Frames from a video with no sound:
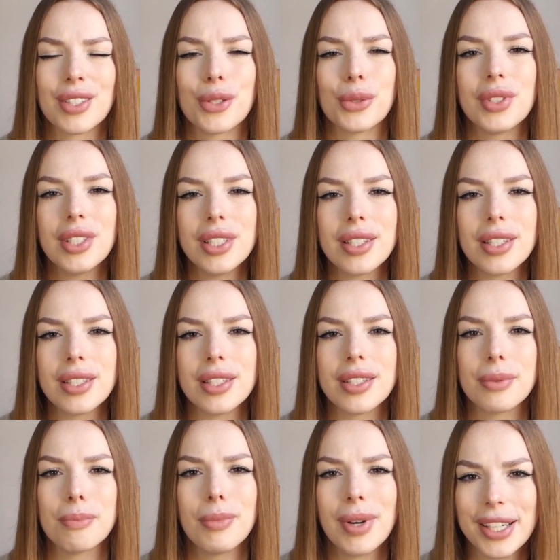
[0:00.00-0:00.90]
So this
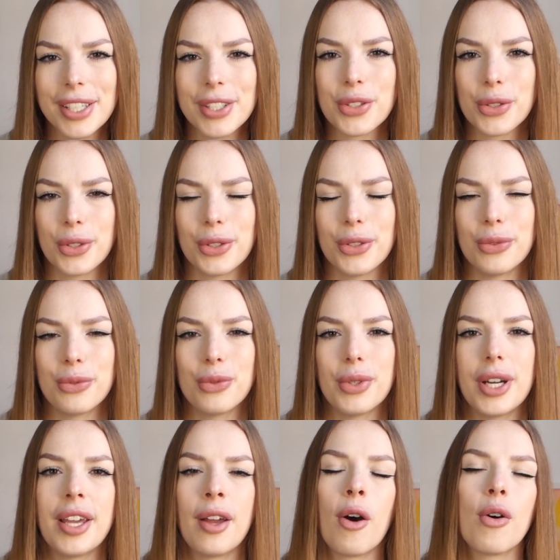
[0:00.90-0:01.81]
is my sort of
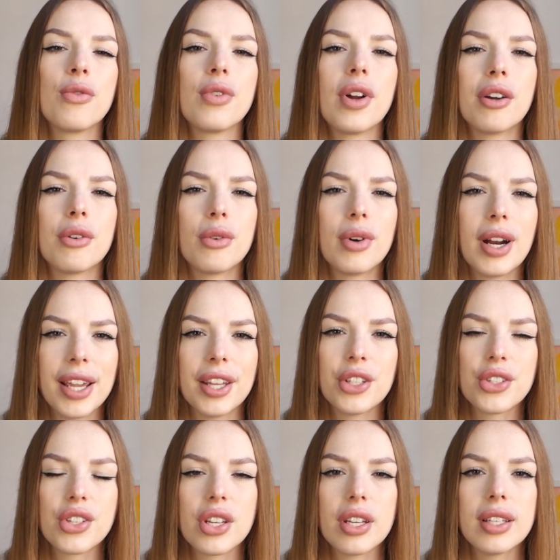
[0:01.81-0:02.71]
way of
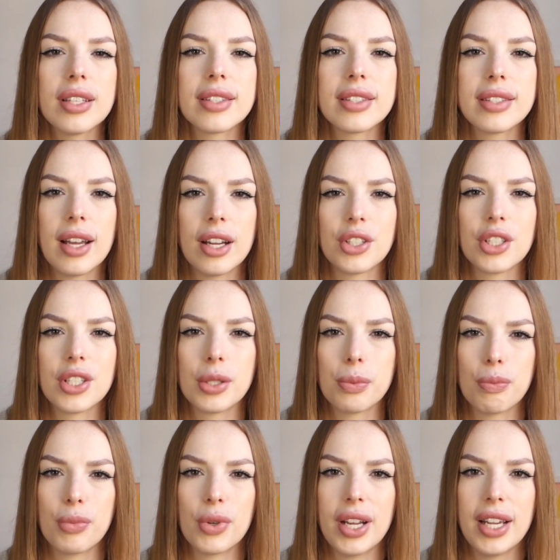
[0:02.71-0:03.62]
arranging such
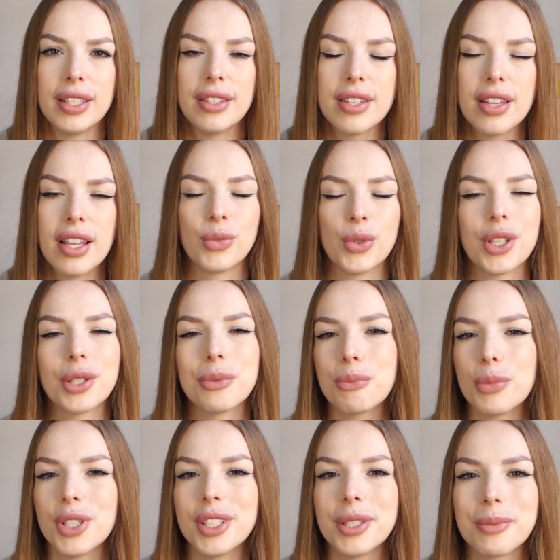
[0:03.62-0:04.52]
spreads. You can
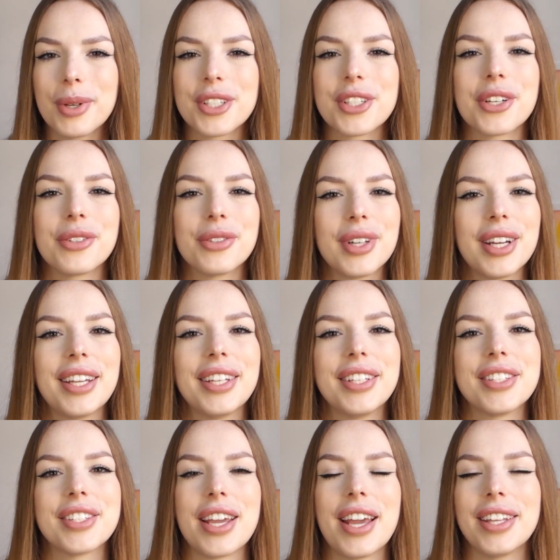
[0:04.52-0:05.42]
pretty much
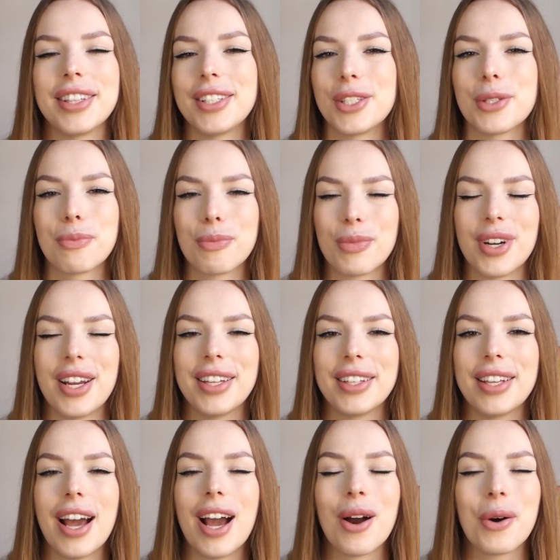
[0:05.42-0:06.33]
arrange any
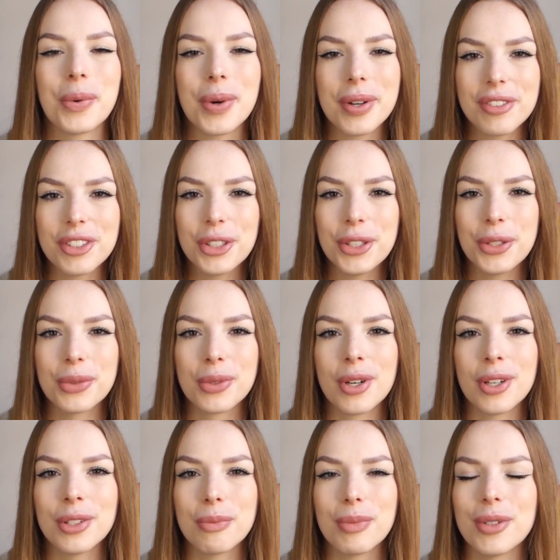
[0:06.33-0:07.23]
spread however you
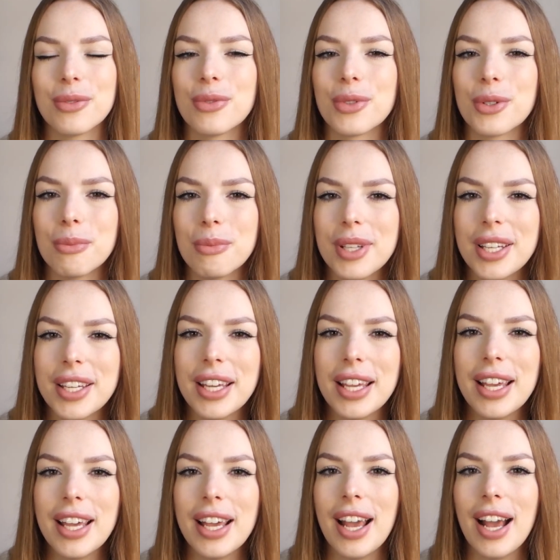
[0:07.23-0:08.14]
want, but for me,
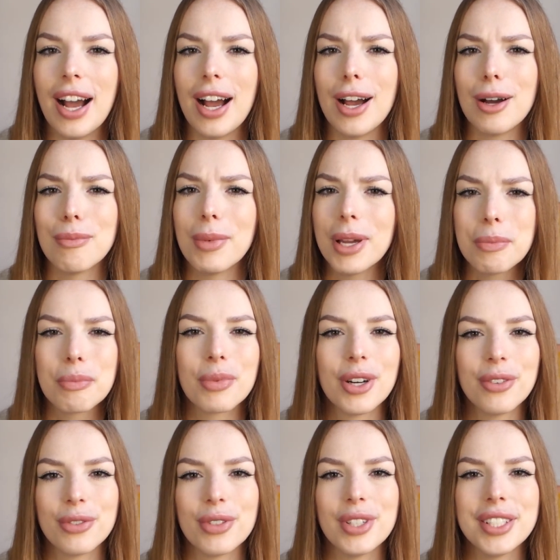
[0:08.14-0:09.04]
my
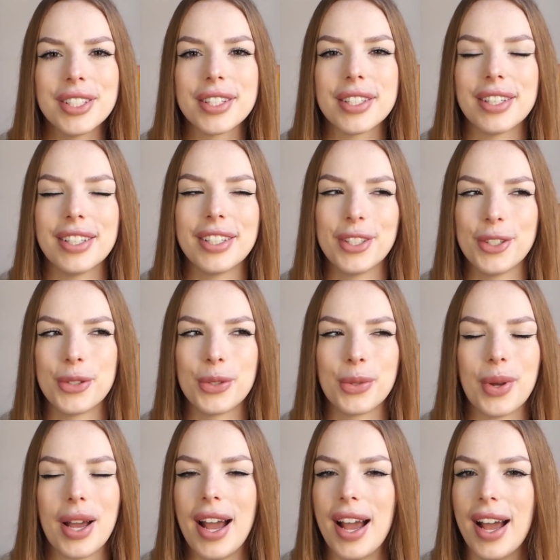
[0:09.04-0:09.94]
preference is
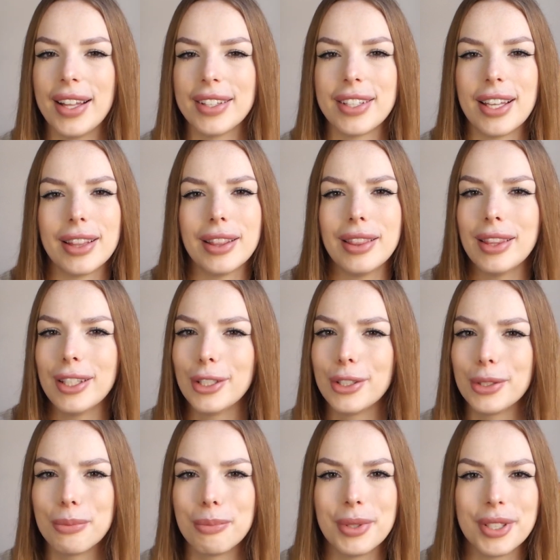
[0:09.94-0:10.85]
to add a
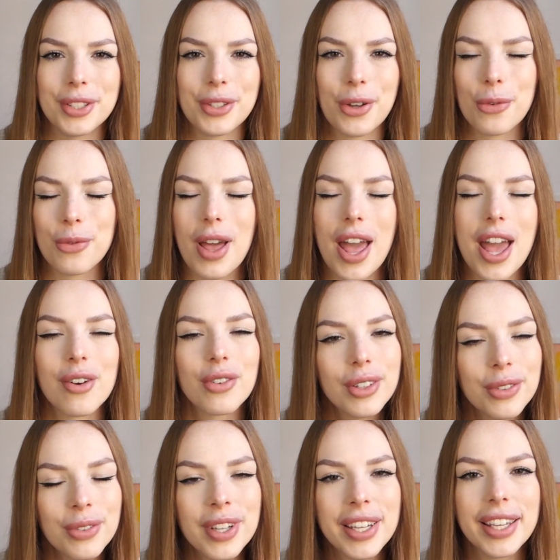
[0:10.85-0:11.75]
little bit of
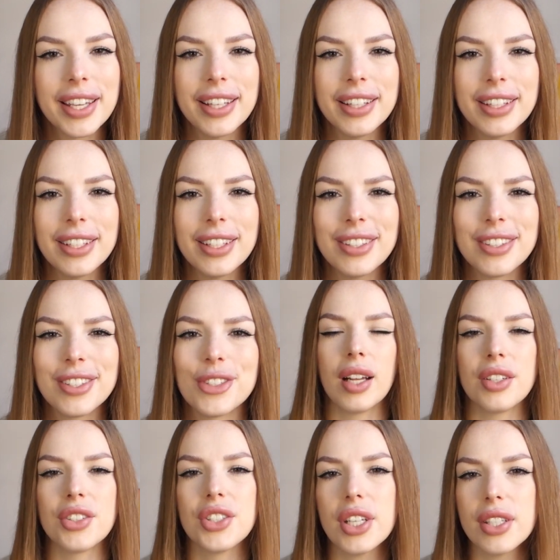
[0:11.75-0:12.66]
everything in it,
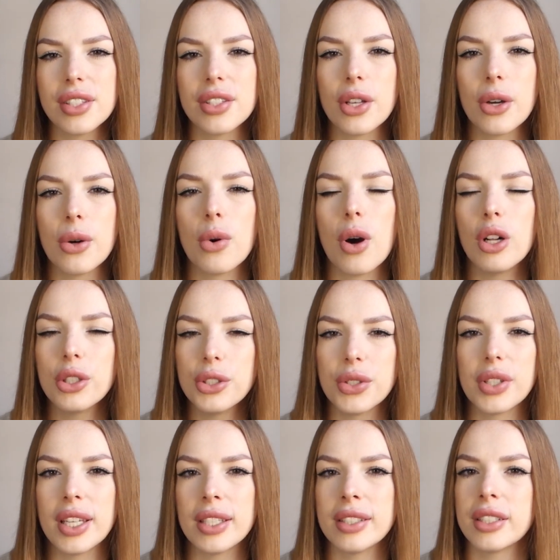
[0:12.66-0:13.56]
just so
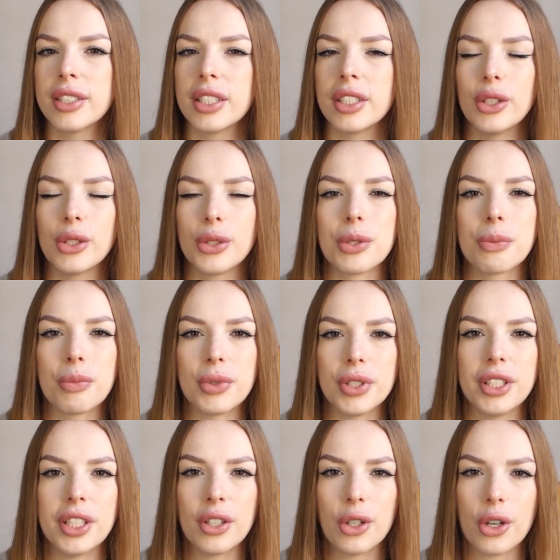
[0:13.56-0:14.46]
altogether it looks
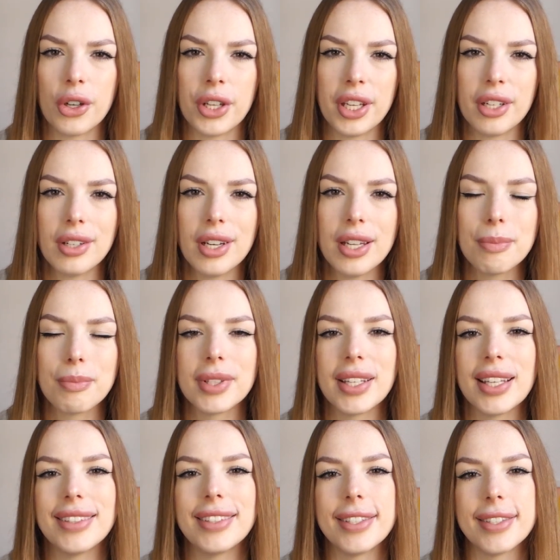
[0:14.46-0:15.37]
pretty coherent,
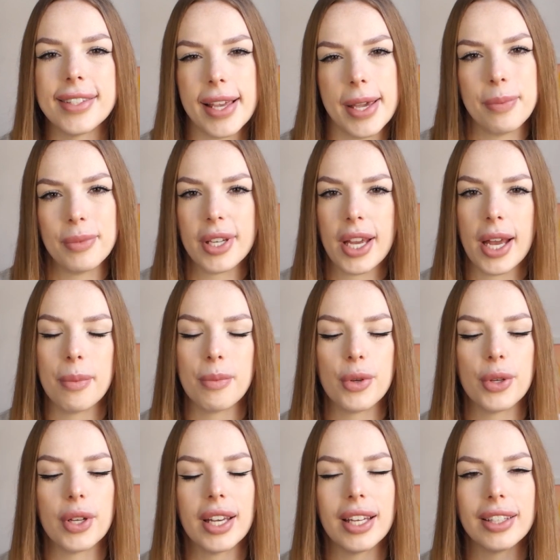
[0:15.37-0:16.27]
but at the same time
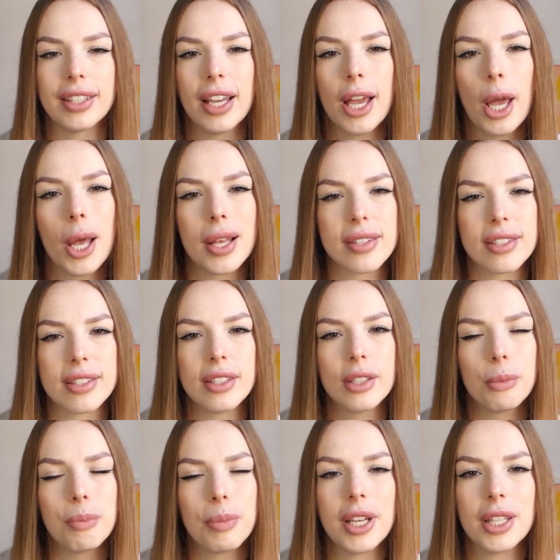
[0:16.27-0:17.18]
you can
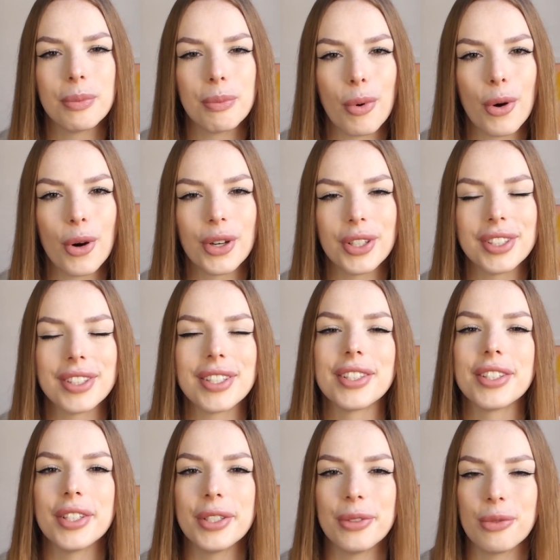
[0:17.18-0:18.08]
still
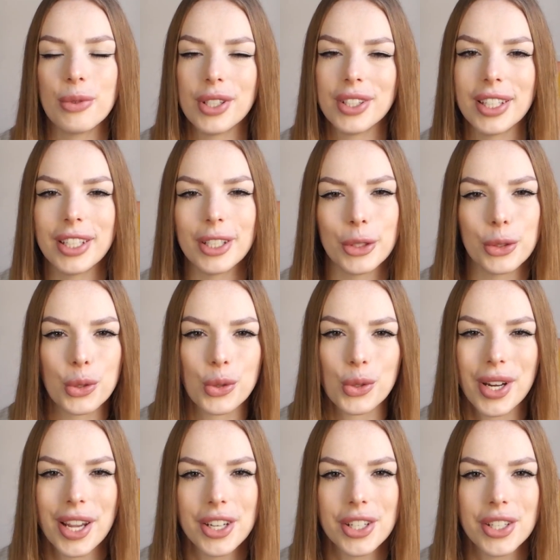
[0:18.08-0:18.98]
pinpoint different
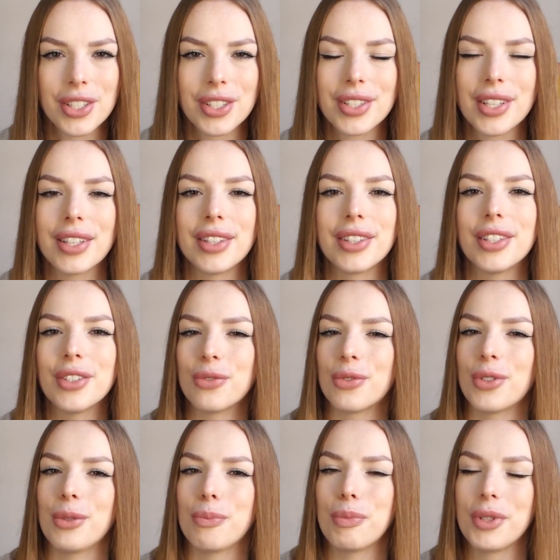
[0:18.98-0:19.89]
illustrations and
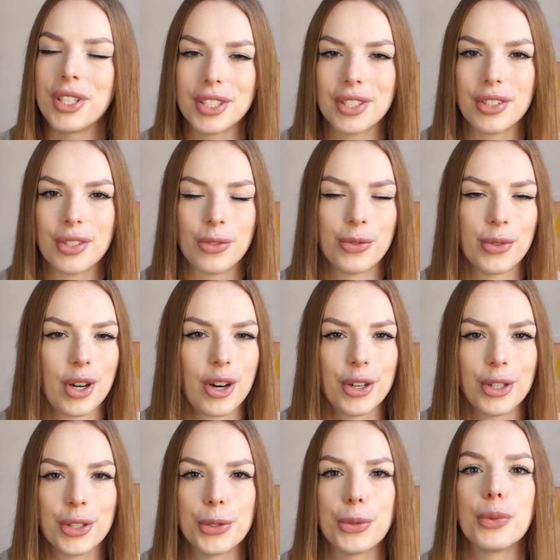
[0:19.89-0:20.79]
different pieces of
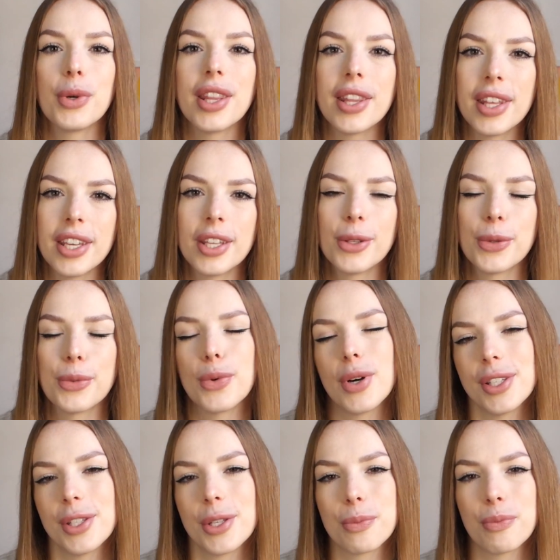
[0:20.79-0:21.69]
art within
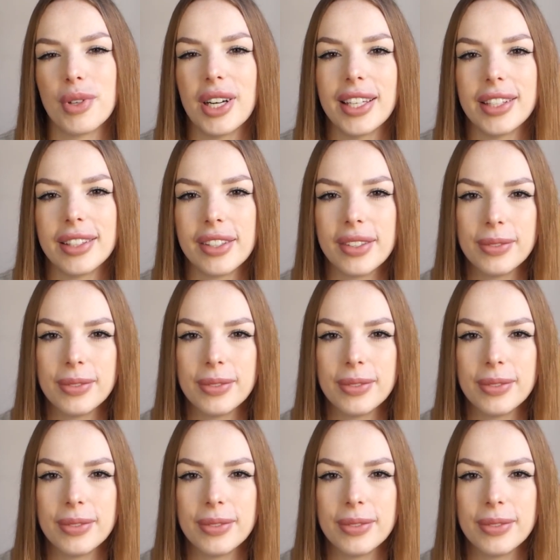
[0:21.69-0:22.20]
one spread.